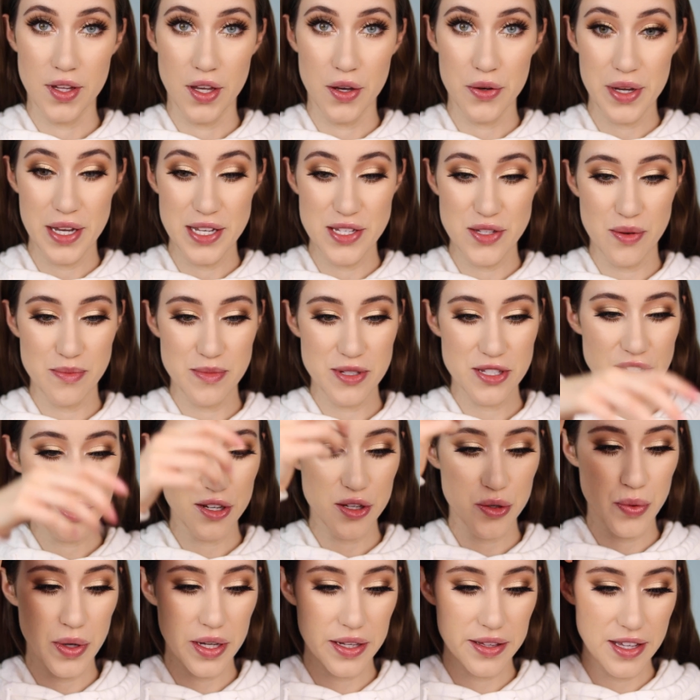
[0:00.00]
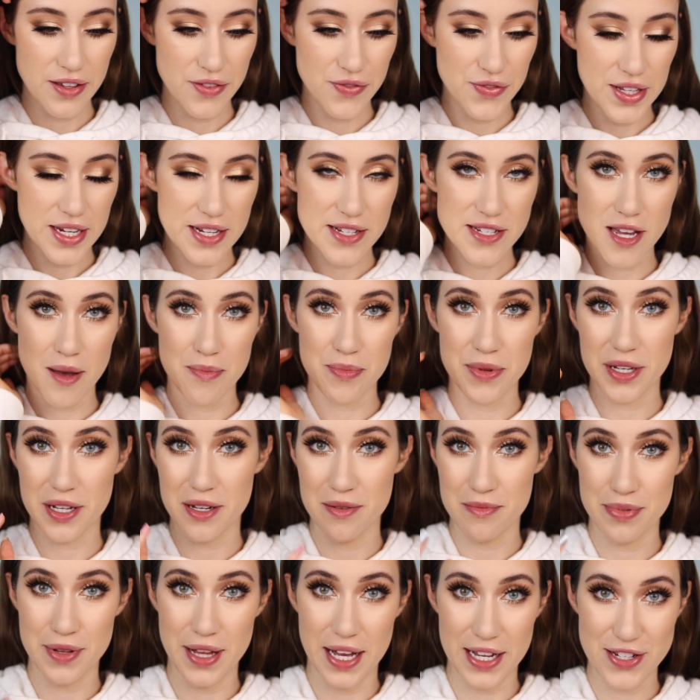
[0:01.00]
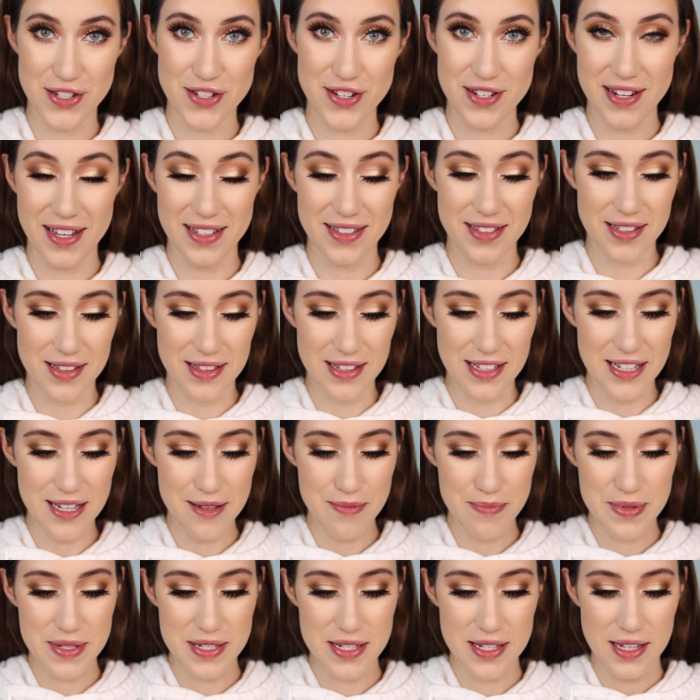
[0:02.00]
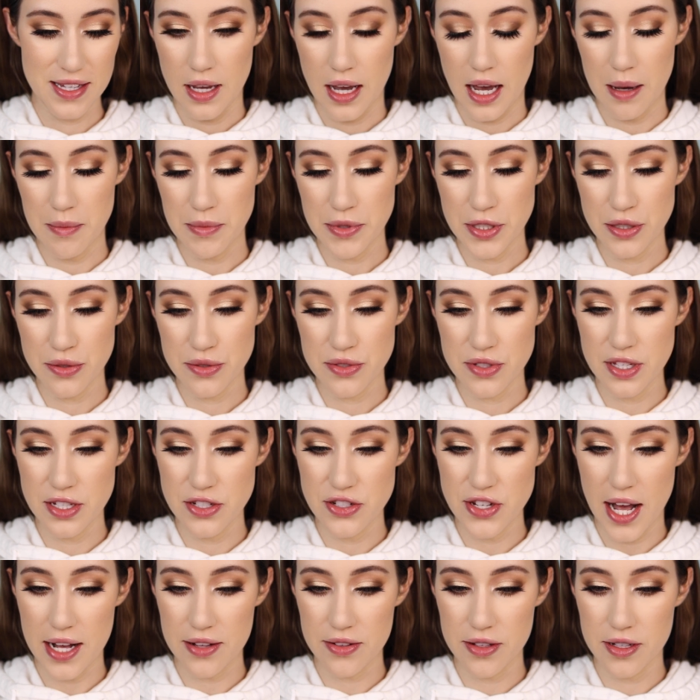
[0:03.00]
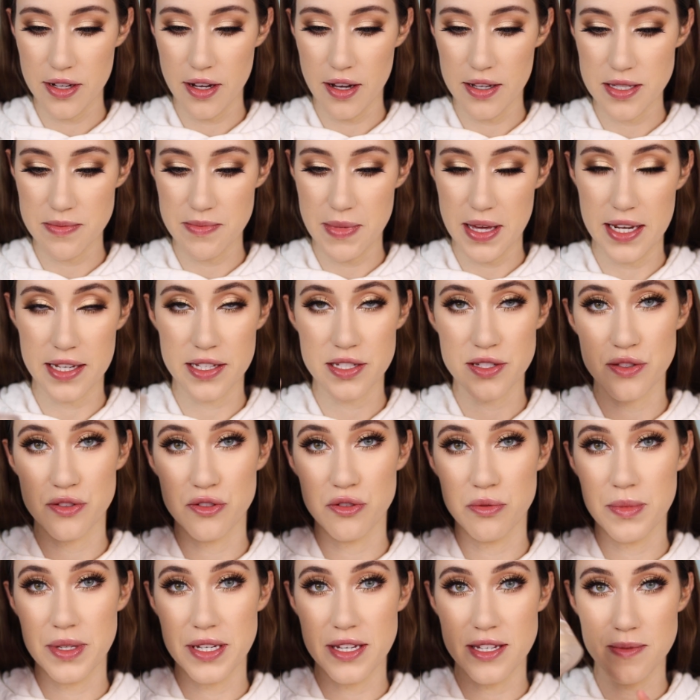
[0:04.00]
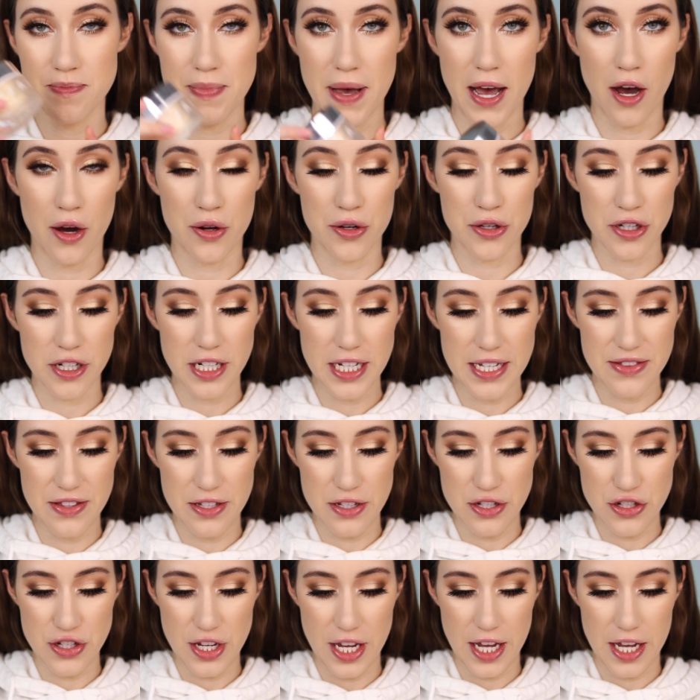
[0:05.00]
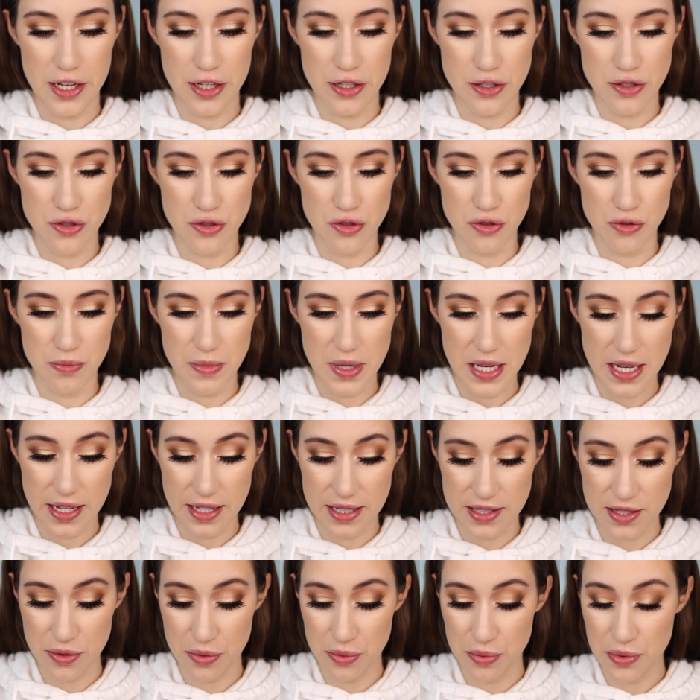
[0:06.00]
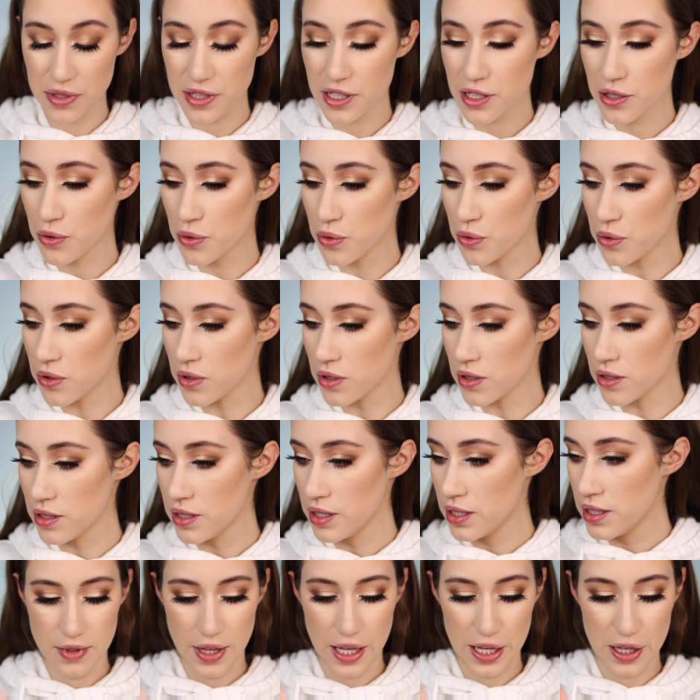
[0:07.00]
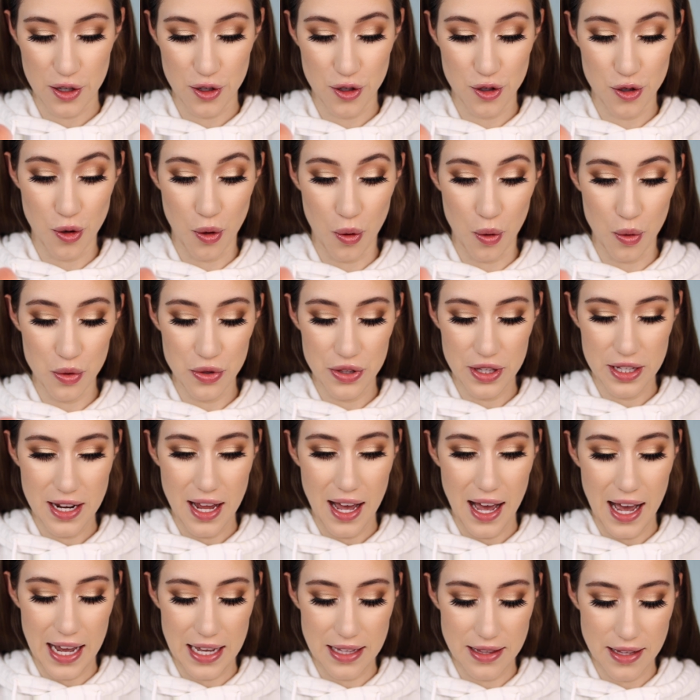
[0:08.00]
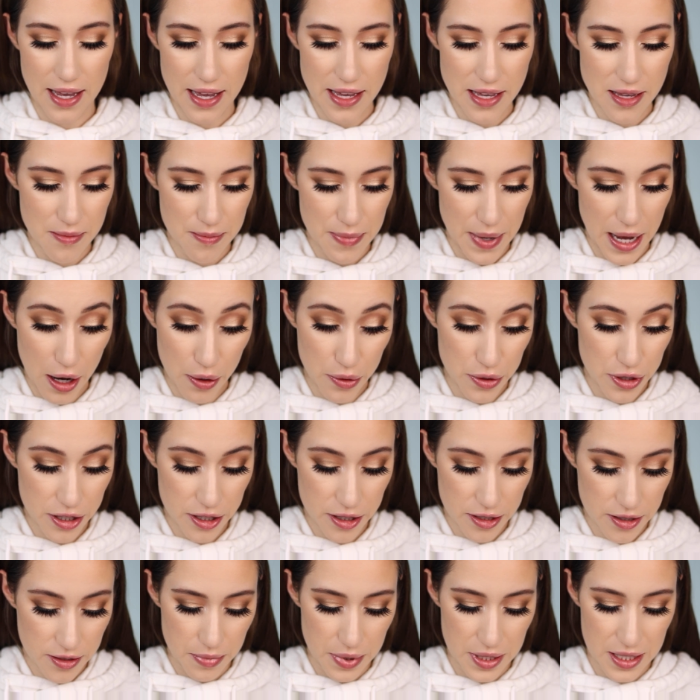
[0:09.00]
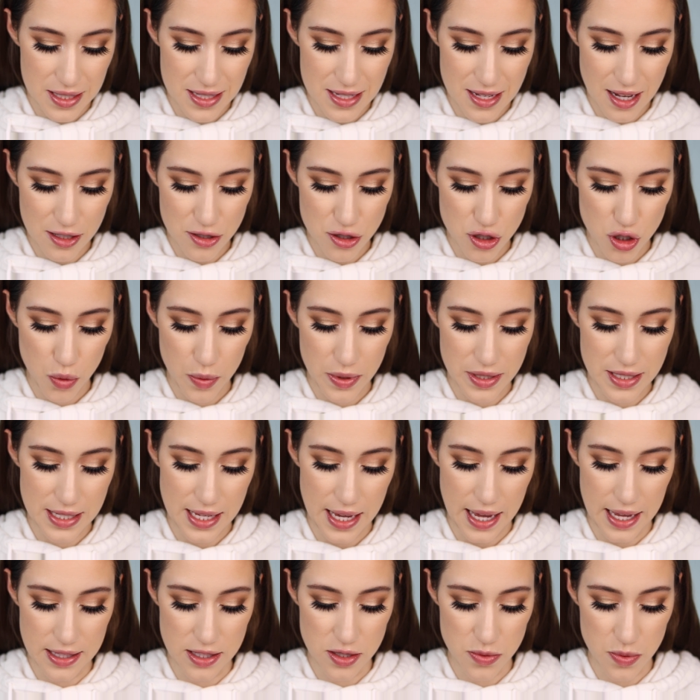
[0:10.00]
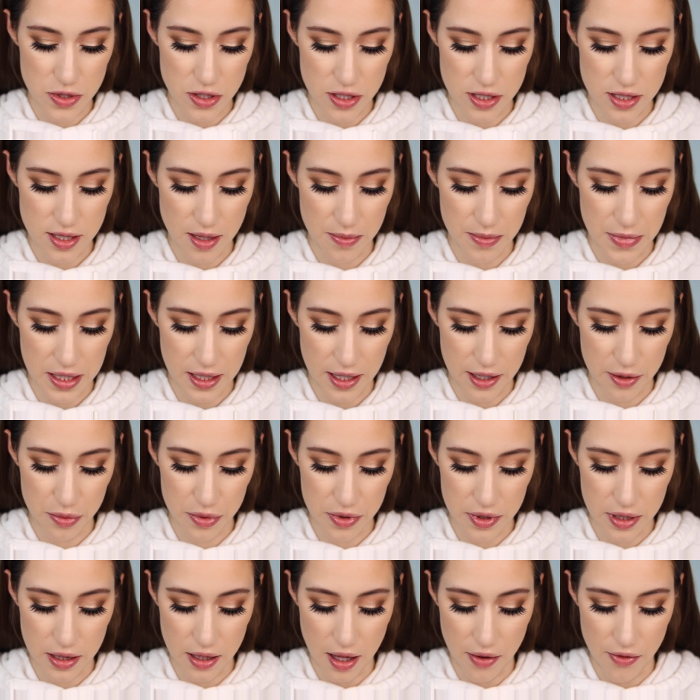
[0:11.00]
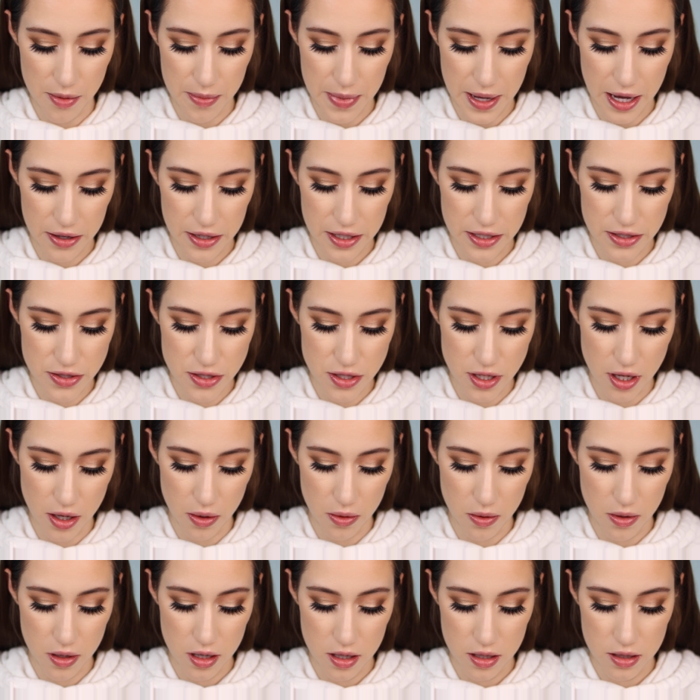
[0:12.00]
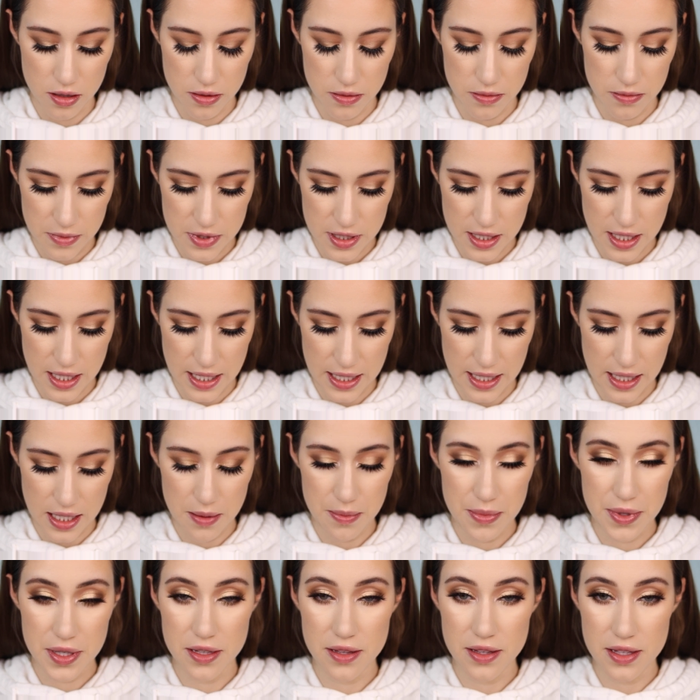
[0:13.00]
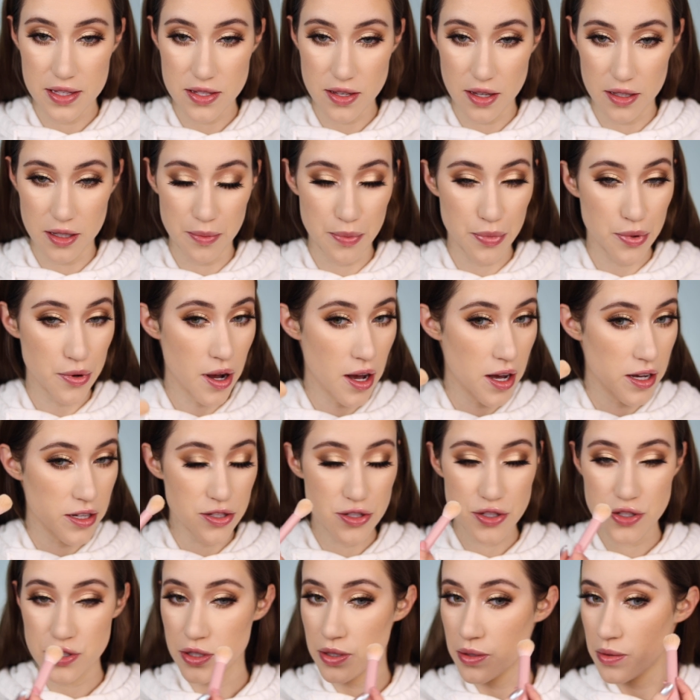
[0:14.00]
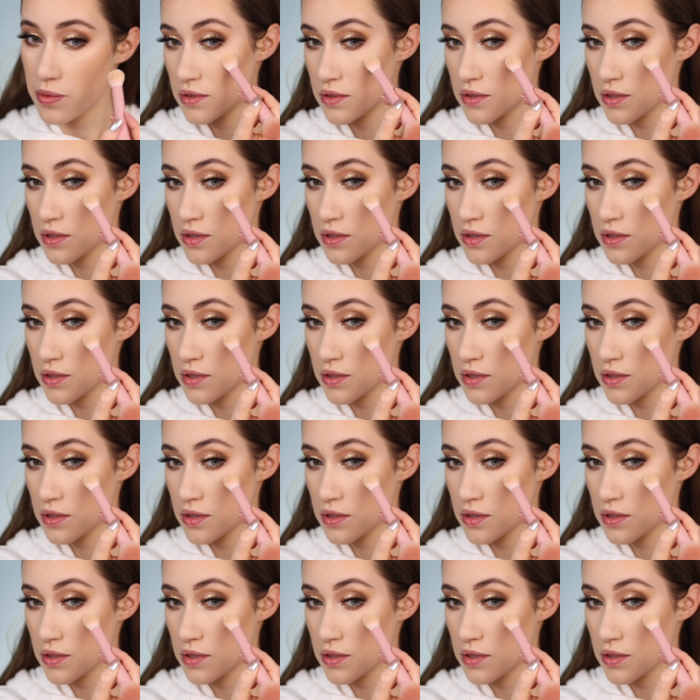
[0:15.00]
Okay, so I'm just gonna quickly finish up the complexion and the lips. I'm gonna use the Jaclyn Cosmetics Luminous Powder in the shade Do Me. It's a really cool, like, golden highlight powder, but it's not too intense, which is something that I really love about it. So I'm just gonna get a bit of this on a brush.